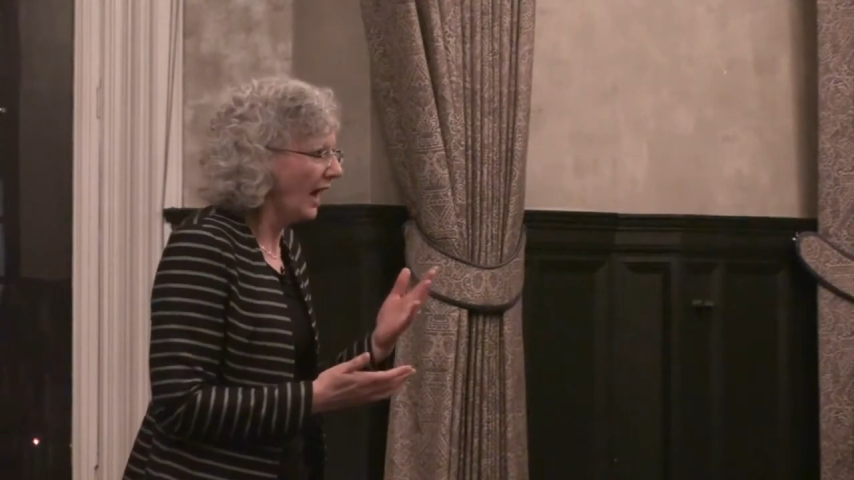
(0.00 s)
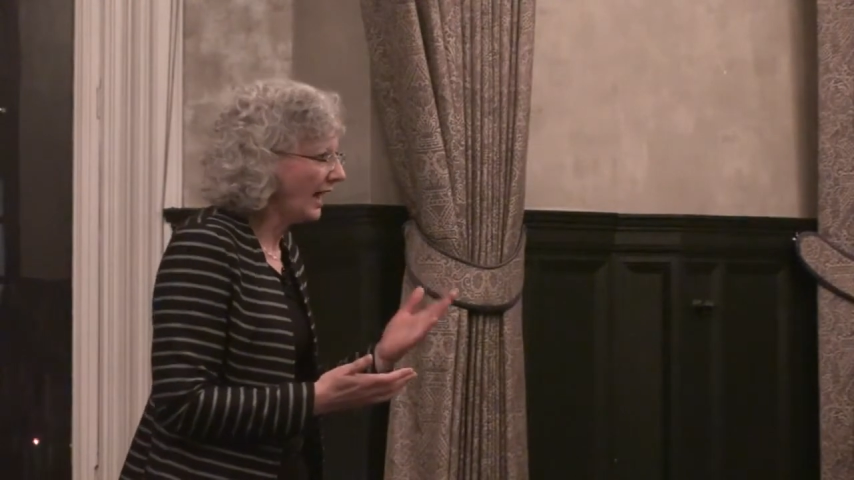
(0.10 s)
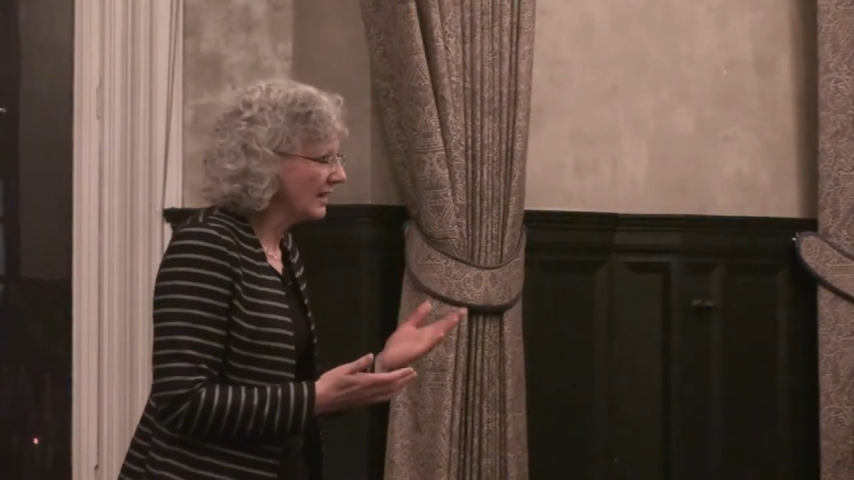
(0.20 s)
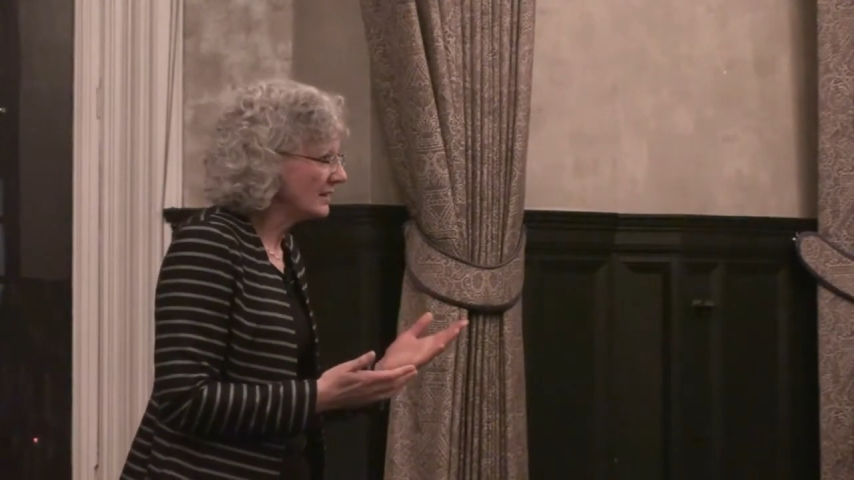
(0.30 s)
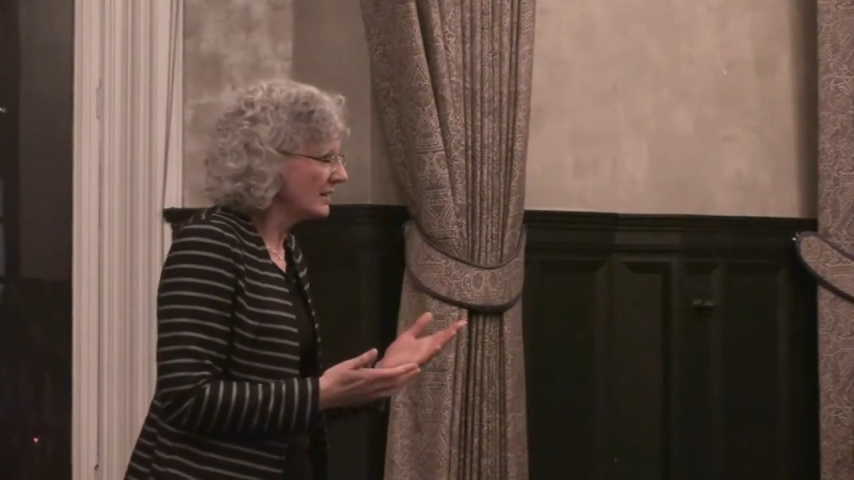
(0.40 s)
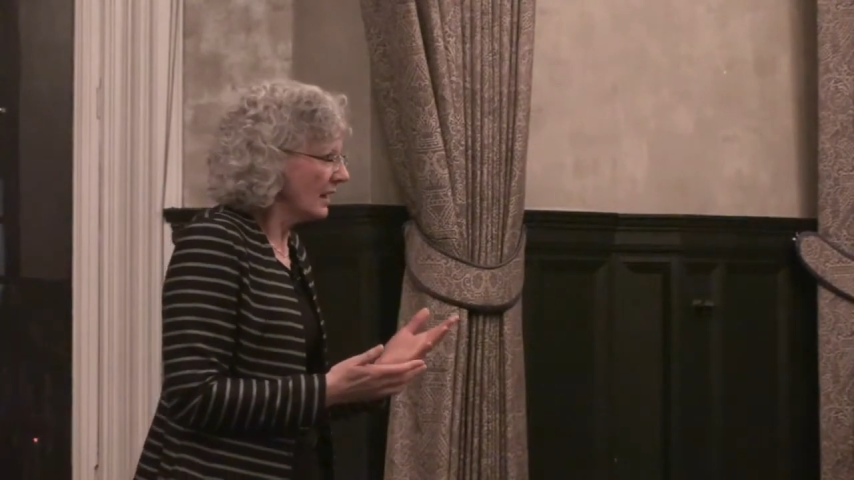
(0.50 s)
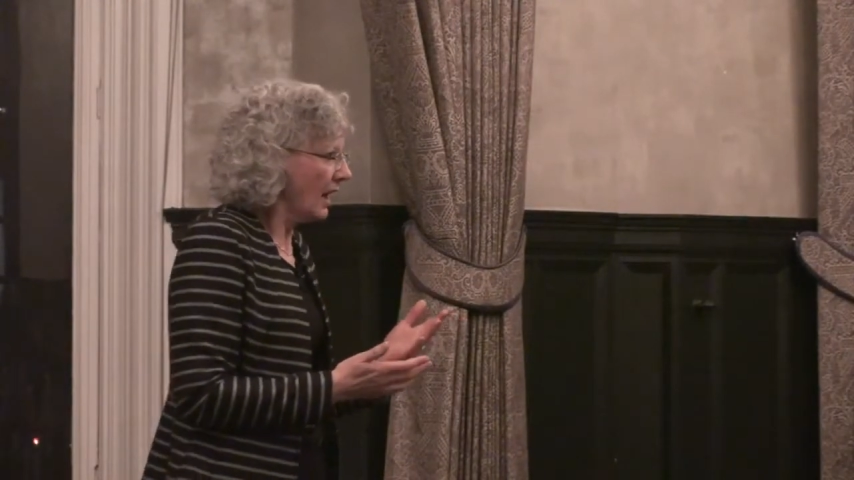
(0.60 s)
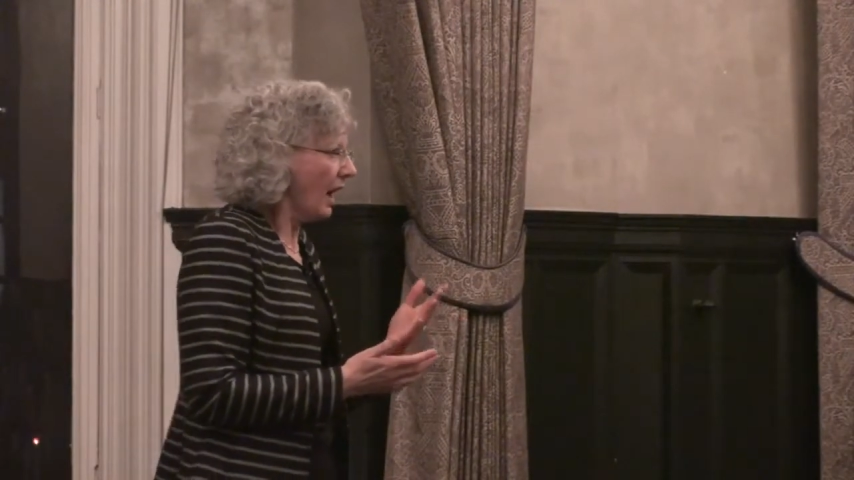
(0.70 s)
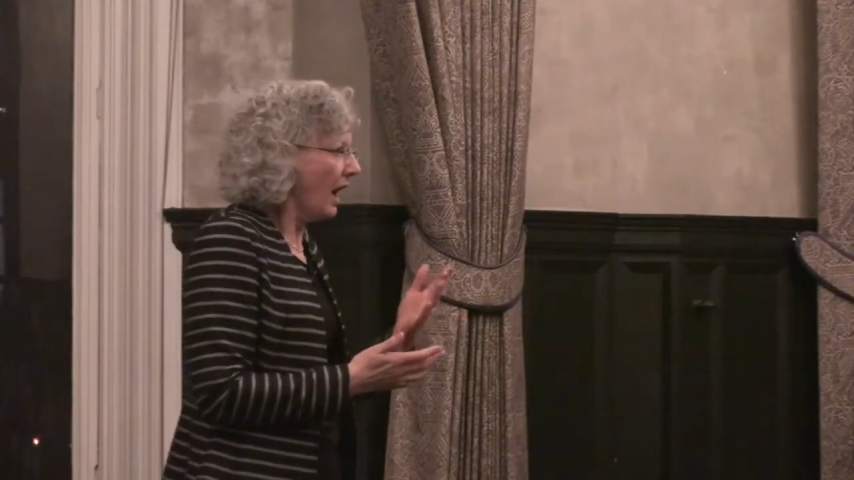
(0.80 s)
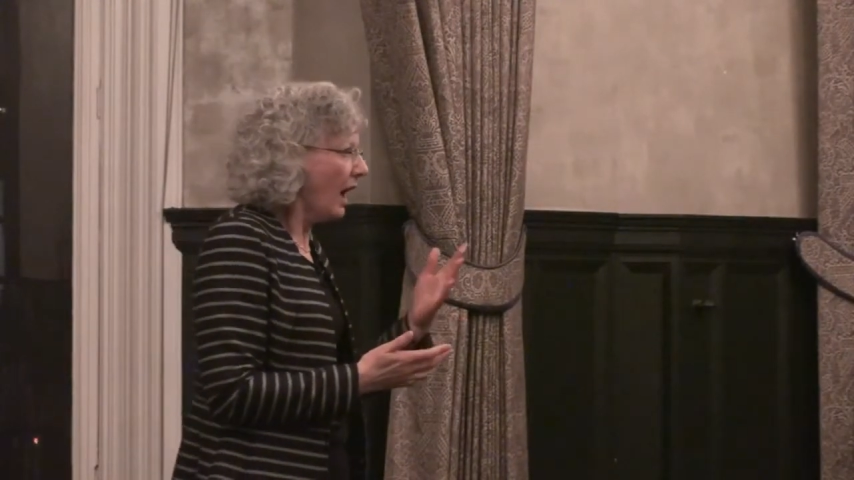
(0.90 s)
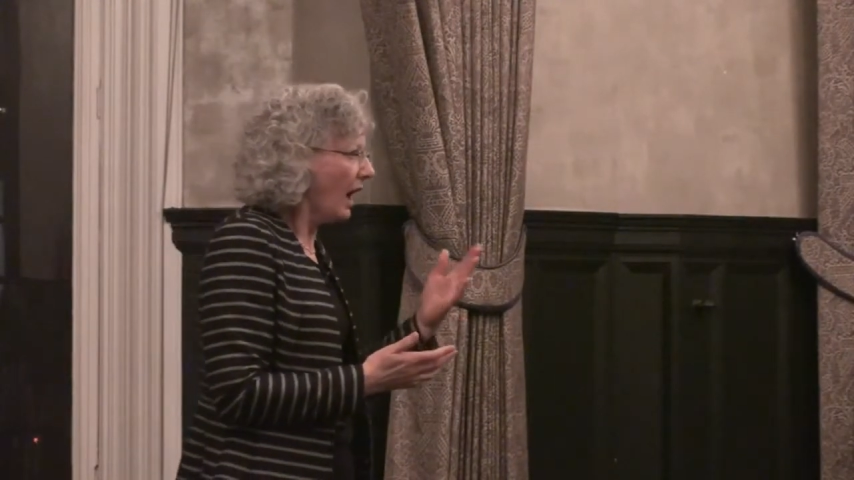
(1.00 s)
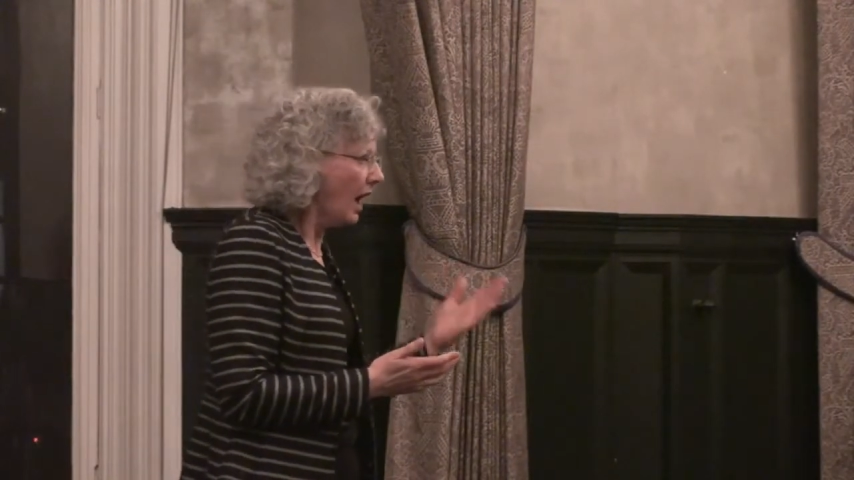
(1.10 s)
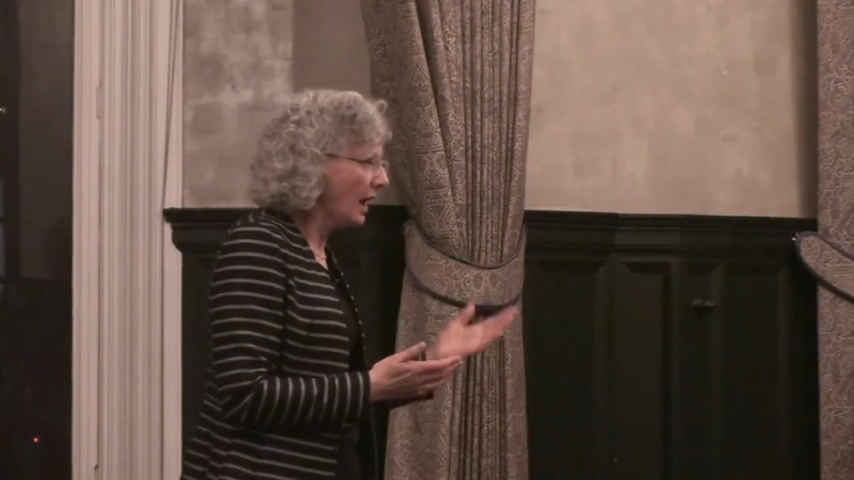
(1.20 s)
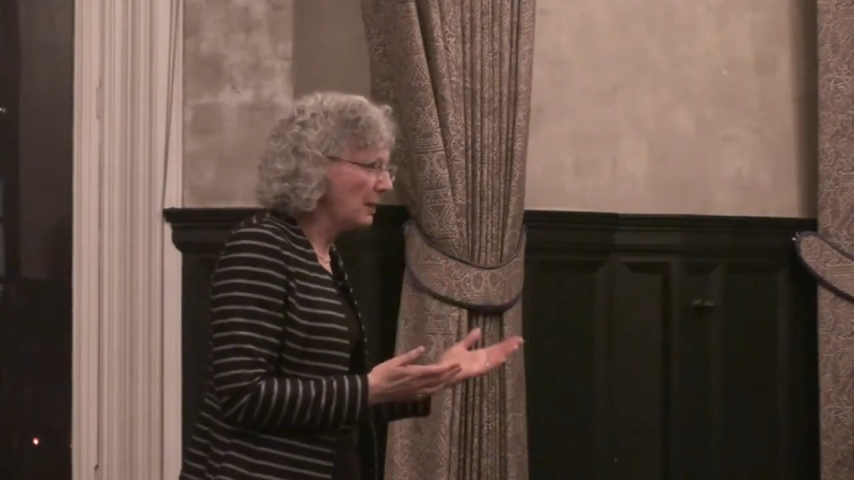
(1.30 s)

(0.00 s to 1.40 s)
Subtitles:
and I